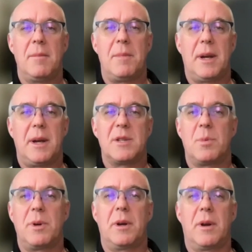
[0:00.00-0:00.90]
because
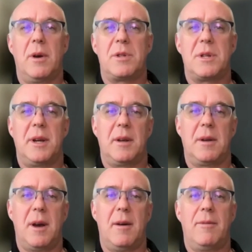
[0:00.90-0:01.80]
when you're coaching,
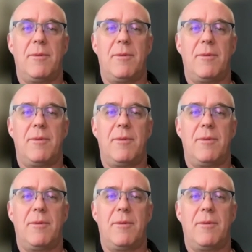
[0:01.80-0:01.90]
uh,